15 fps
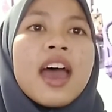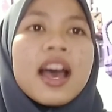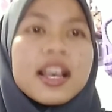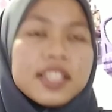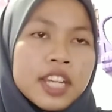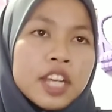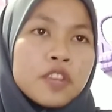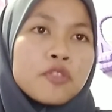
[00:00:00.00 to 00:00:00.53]

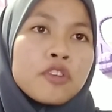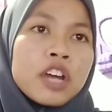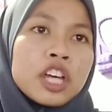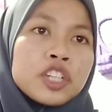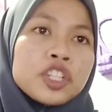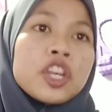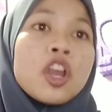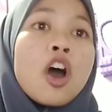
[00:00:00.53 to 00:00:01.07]
as the
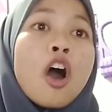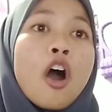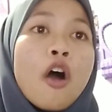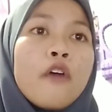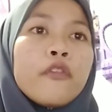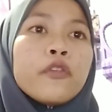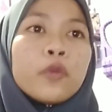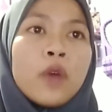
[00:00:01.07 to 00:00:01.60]
duration
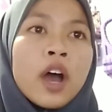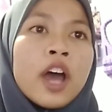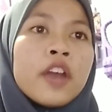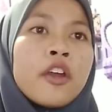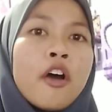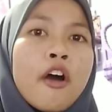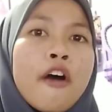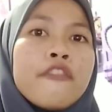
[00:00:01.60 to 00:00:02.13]
of
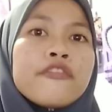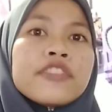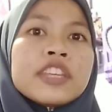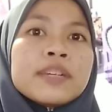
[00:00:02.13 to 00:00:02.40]
one of